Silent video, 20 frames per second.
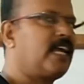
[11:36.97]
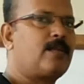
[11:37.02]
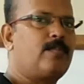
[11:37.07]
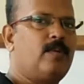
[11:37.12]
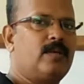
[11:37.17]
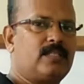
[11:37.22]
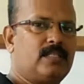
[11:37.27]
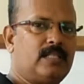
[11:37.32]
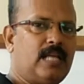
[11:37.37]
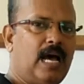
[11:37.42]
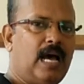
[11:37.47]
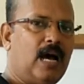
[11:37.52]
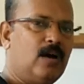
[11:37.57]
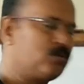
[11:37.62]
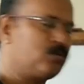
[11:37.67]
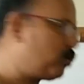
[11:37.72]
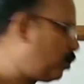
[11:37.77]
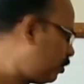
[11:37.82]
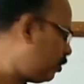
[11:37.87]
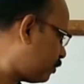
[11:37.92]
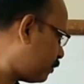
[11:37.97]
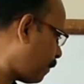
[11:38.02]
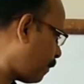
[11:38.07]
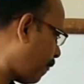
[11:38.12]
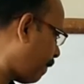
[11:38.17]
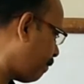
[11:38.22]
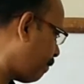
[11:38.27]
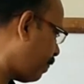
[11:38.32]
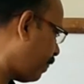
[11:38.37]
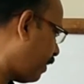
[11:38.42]
takes place in the households,
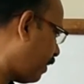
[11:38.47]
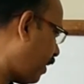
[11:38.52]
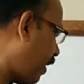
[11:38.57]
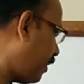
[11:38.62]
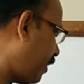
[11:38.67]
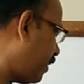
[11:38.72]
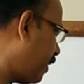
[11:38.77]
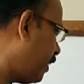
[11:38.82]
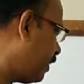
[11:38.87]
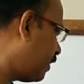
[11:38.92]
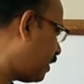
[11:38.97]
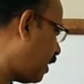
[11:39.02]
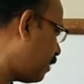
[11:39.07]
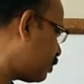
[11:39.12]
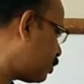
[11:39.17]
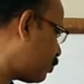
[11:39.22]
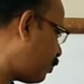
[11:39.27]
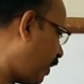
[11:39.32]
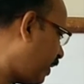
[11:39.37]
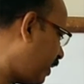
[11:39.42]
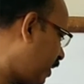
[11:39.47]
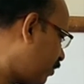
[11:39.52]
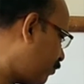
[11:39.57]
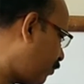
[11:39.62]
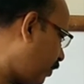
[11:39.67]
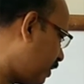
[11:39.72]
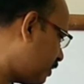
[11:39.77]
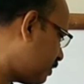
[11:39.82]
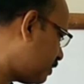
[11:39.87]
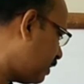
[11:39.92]
and income spending
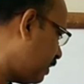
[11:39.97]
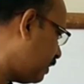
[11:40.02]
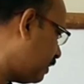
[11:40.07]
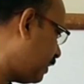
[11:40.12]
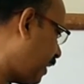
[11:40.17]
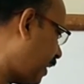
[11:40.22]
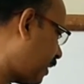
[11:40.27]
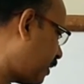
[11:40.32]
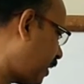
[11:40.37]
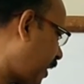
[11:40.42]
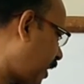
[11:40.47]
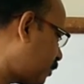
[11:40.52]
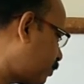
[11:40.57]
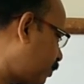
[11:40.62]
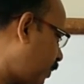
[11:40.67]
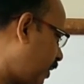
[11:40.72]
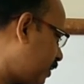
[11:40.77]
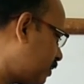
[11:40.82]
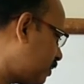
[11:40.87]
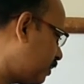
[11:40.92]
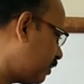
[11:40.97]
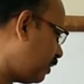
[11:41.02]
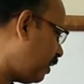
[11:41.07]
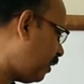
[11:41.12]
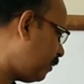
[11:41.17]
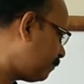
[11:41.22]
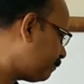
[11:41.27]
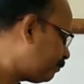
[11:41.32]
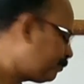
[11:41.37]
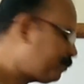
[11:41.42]
phase that takes place in
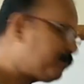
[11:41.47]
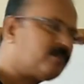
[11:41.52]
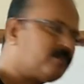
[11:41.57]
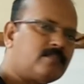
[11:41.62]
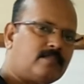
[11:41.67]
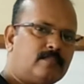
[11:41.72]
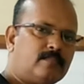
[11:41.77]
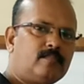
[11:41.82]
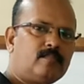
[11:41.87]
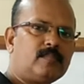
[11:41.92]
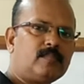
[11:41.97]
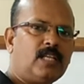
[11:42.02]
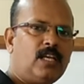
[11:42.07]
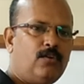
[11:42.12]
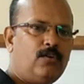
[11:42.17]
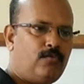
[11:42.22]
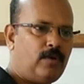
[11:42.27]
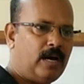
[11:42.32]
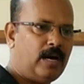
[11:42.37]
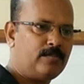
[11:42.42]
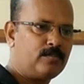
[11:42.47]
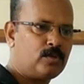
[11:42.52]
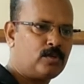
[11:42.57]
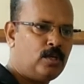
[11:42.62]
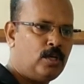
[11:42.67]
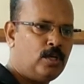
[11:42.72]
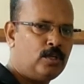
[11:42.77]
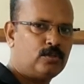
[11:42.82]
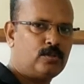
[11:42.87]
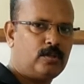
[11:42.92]
the farms.
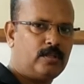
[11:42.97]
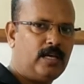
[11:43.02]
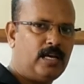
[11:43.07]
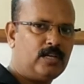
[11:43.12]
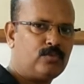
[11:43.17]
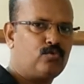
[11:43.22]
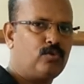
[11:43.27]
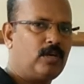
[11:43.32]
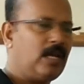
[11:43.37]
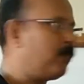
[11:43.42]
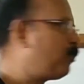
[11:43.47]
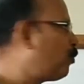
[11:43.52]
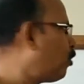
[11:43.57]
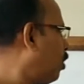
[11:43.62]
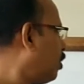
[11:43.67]
So thus we have